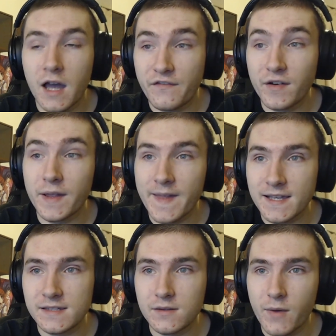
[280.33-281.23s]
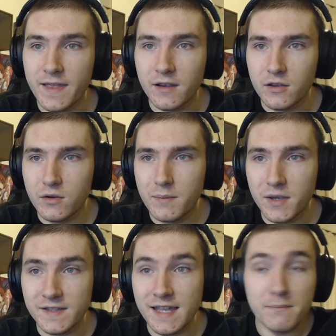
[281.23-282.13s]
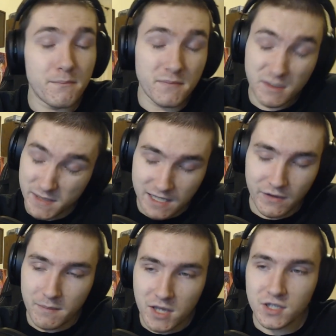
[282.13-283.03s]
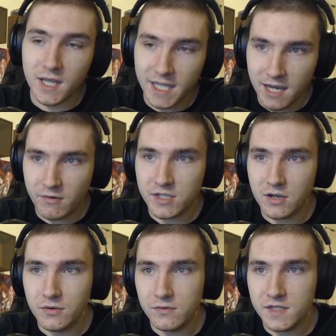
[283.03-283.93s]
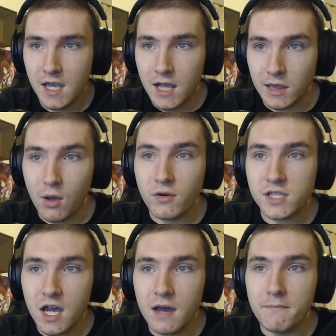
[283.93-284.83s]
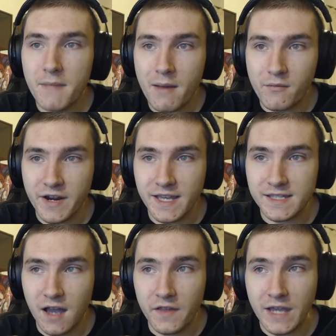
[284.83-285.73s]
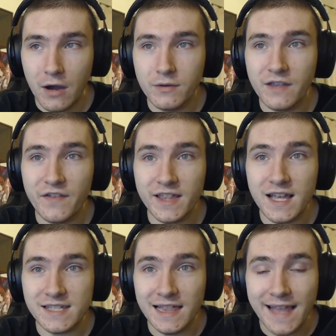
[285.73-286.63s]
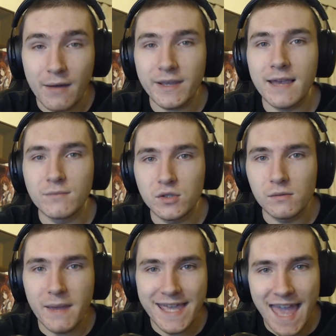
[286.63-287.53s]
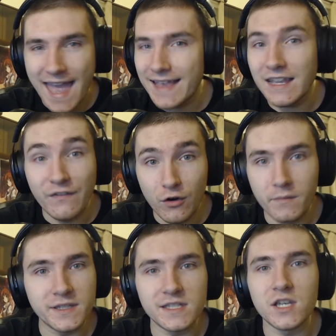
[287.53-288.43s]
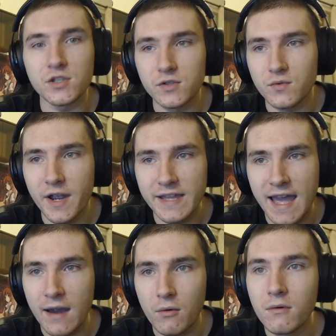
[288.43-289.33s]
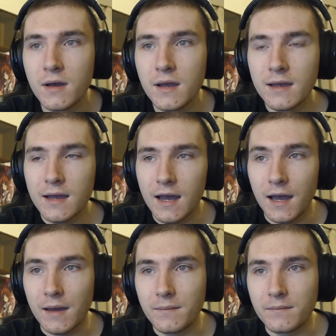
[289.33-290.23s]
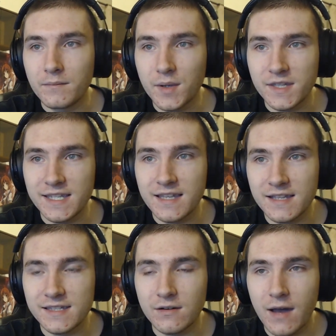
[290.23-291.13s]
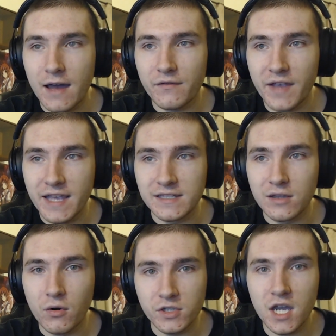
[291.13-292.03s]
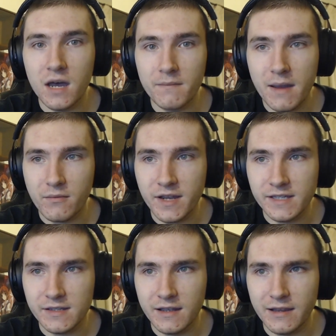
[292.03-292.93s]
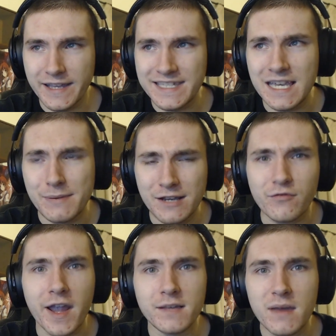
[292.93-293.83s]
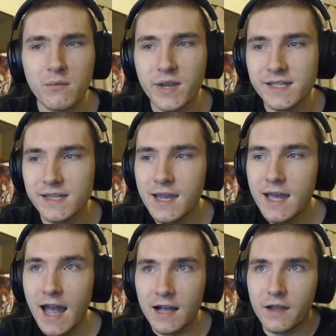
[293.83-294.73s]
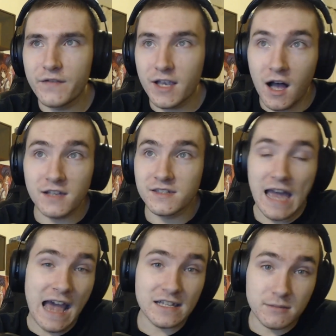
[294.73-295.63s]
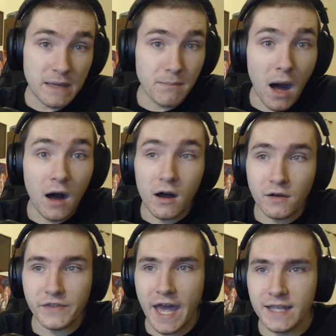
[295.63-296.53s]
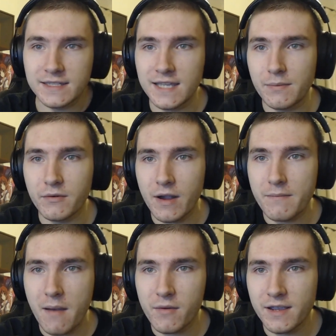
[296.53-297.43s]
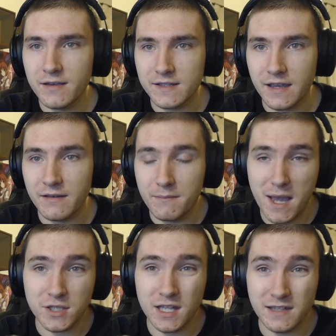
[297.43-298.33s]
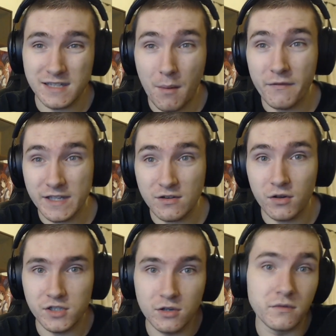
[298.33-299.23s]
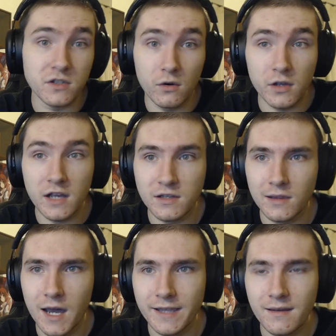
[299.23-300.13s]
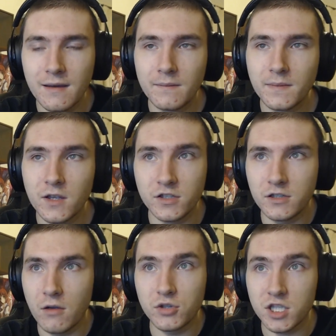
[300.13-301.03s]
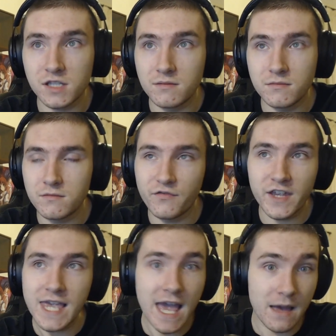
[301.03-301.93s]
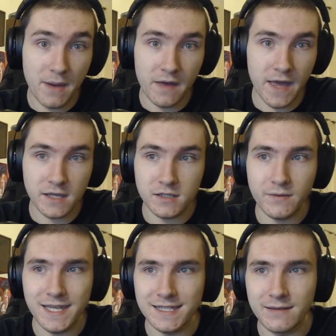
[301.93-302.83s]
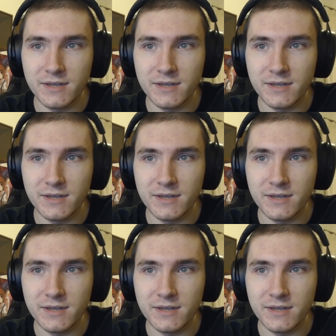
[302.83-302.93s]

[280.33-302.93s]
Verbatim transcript: I feel like that's the way they're going to do it because they specifically mentioned that Kirito's long term memories are the only thing that's allowing him to make any form of decisions right now. Um, because he does still have his long term memories and uh, like deep ingrained memories. And I think Asuna has to be part of that deep ingrained memory because I imagine that some of it's got to do with Sword Art Online. Because you don't just forget about that so easily.